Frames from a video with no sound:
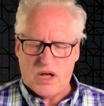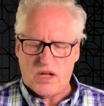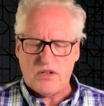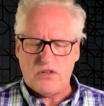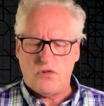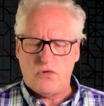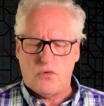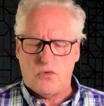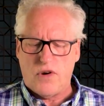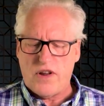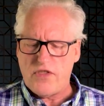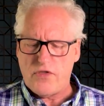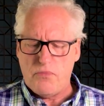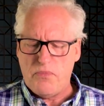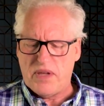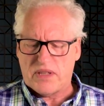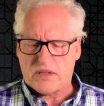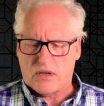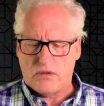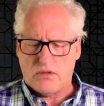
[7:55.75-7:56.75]

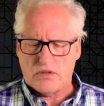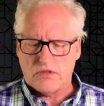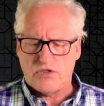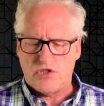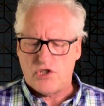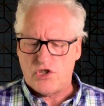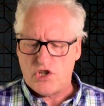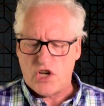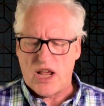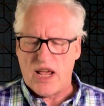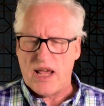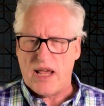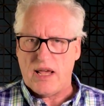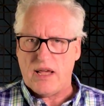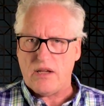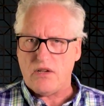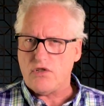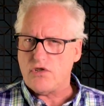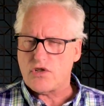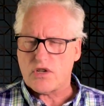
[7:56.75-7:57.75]
unrhythmical
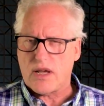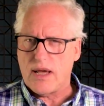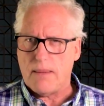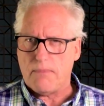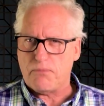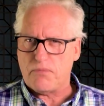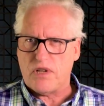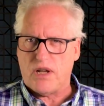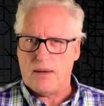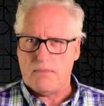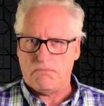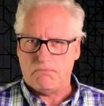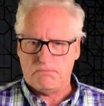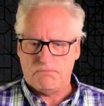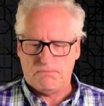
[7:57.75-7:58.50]
change kept up.